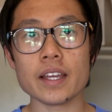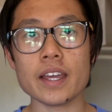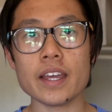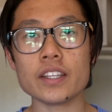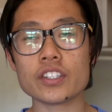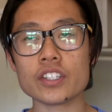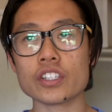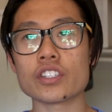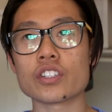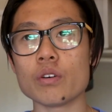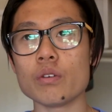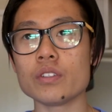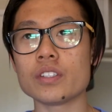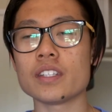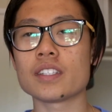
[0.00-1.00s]
it just
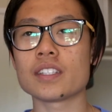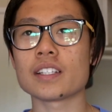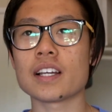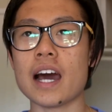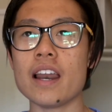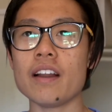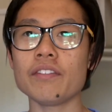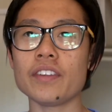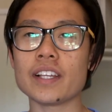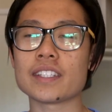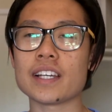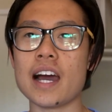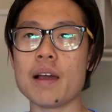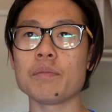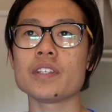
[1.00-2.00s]
shows his kind of like
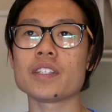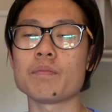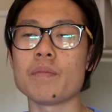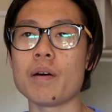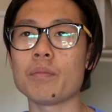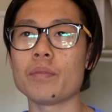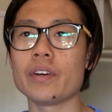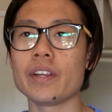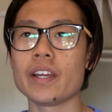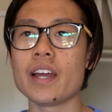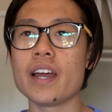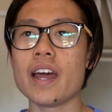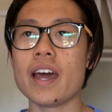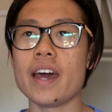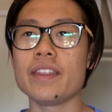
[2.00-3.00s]
timeless memory
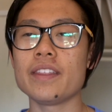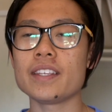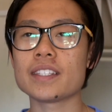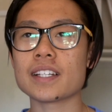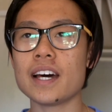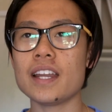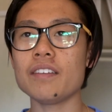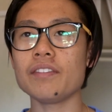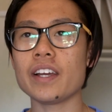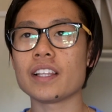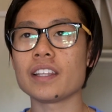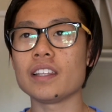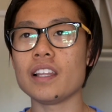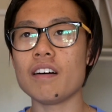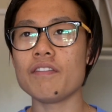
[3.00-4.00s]
and this kind of like
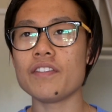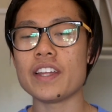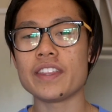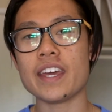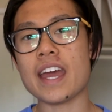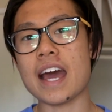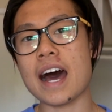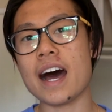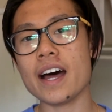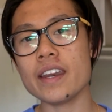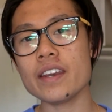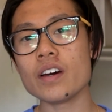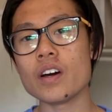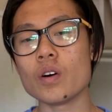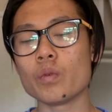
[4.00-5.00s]
love that they
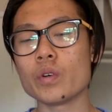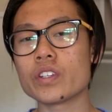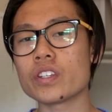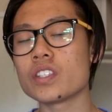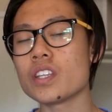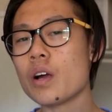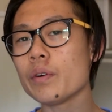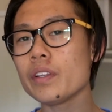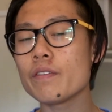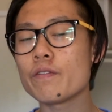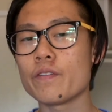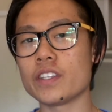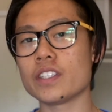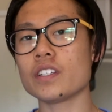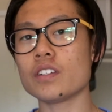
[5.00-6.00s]
had, which is not really
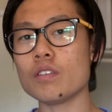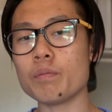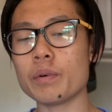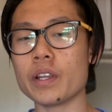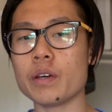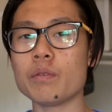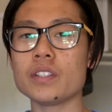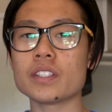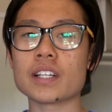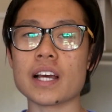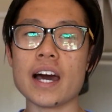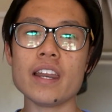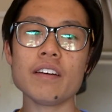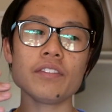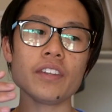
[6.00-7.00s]
physical, but it was
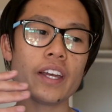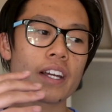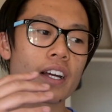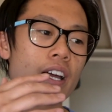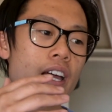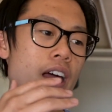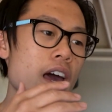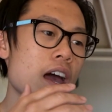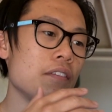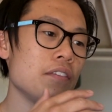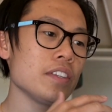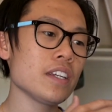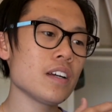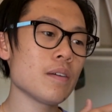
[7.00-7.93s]
kind of like everything